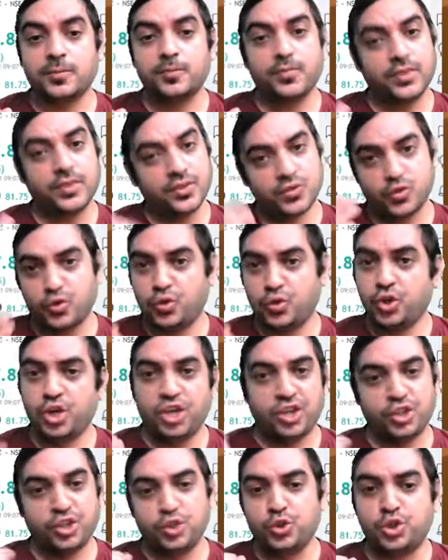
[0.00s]
So
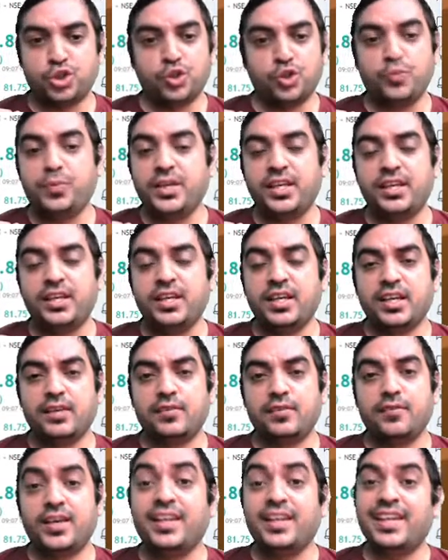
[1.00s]
you should be
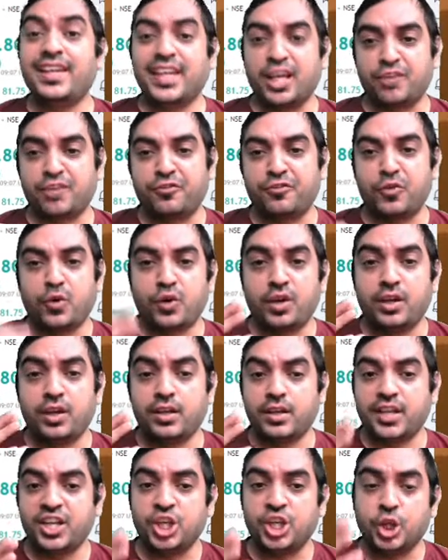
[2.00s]
very careful
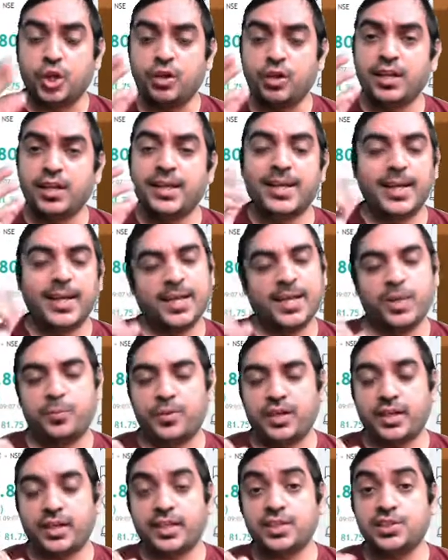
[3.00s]
in your
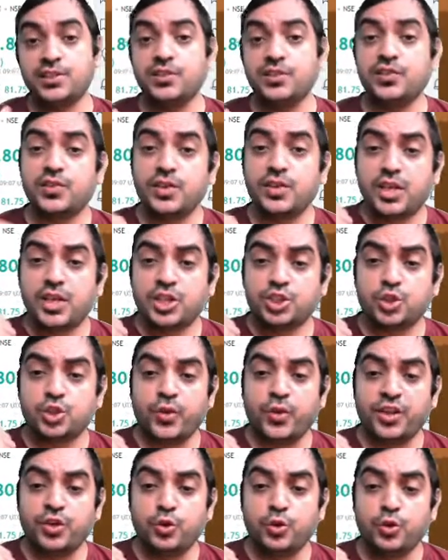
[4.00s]
interpretations. So
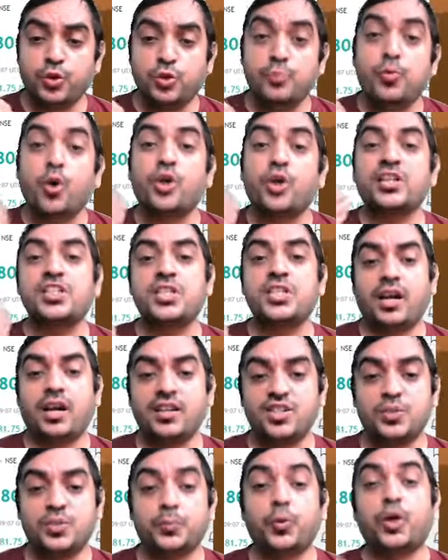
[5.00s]
when you do more
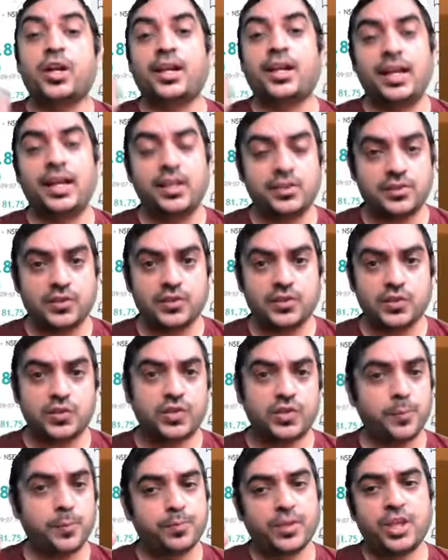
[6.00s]
charts, more
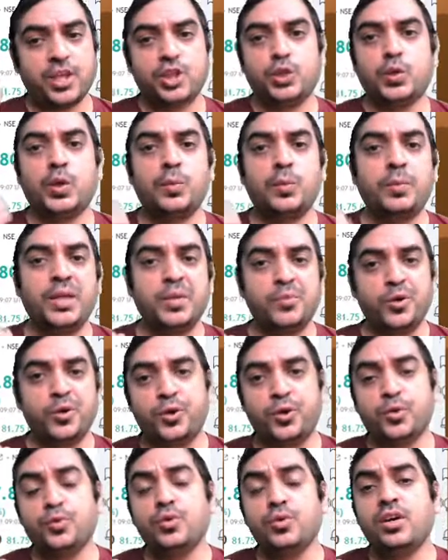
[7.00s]
analysis, you will be able
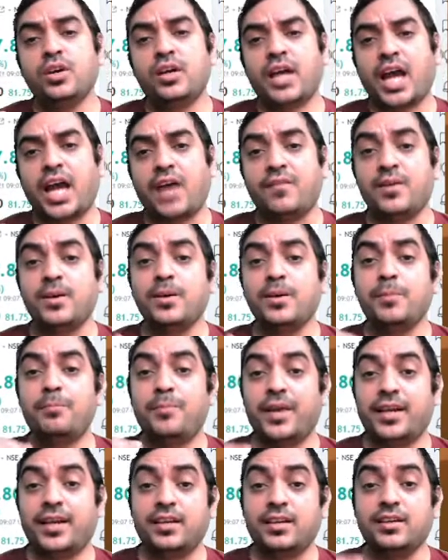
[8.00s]
to have a
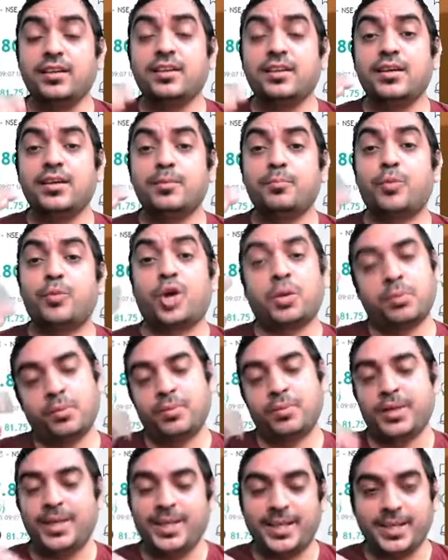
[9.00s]
better
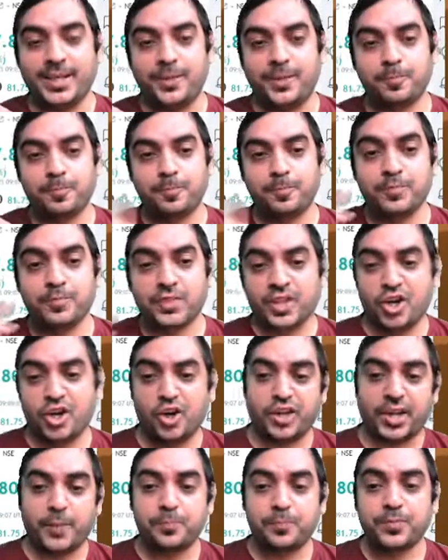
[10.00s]
probability.
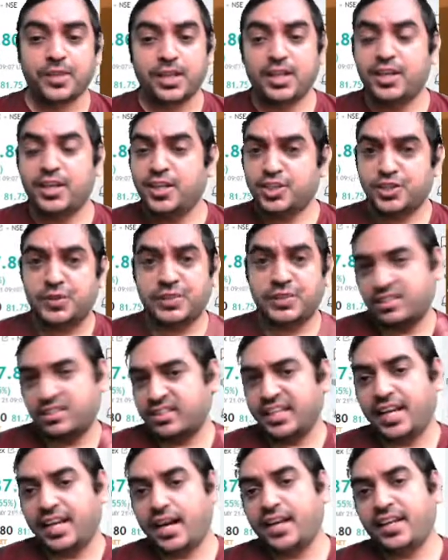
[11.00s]
Okay. So this
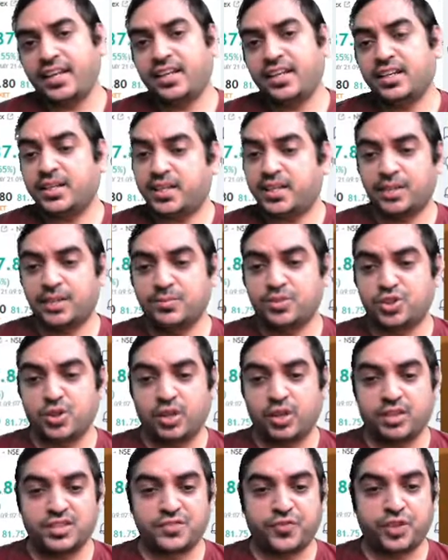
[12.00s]
regarding terms to
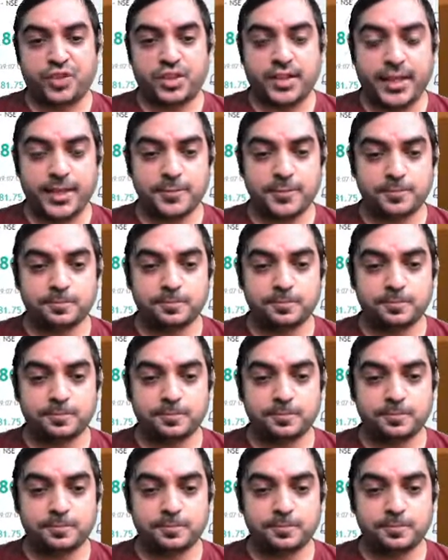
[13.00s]
learn for the day.